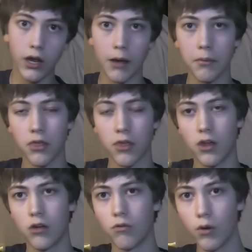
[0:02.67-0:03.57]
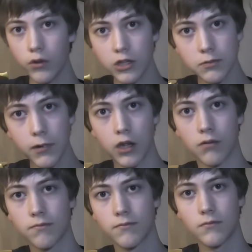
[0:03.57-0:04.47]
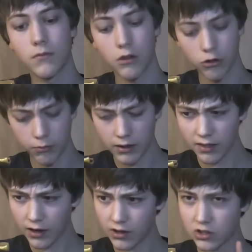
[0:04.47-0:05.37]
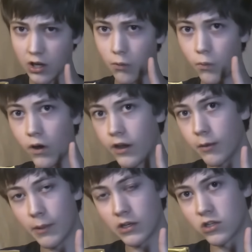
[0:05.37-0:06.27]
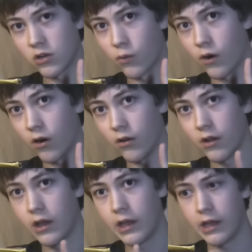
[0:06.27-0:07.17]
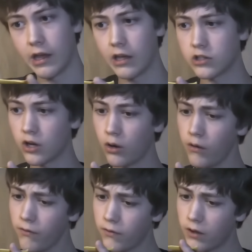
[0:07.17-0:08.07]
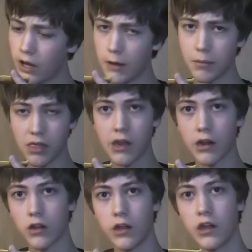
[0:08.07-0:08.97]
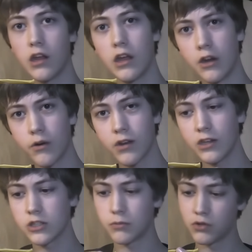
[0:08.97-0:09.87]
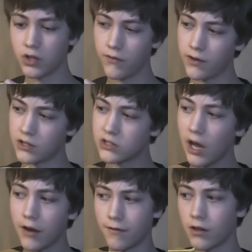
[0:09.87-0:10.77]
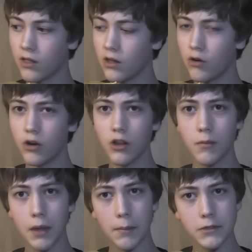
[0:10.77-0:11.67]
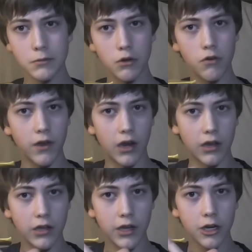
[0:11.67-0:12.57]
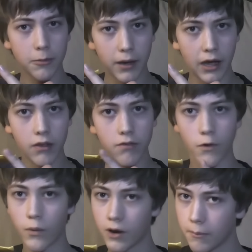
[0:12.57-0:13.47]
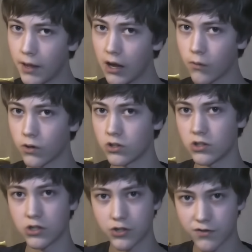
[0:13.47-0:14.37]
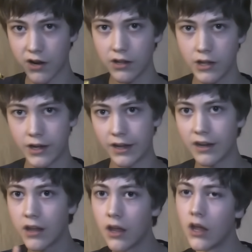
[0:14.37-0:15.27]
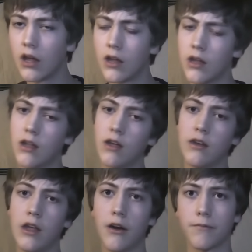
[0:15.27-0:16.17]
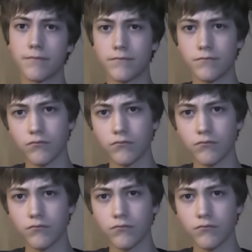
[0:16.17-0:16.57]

and no depth, what would this mean? It would mean that it's a one-dimensional world. So if, hypothetically, an organism was living inside of it, it would only be able to move in a linear path forward and backwards in a straight line. Now,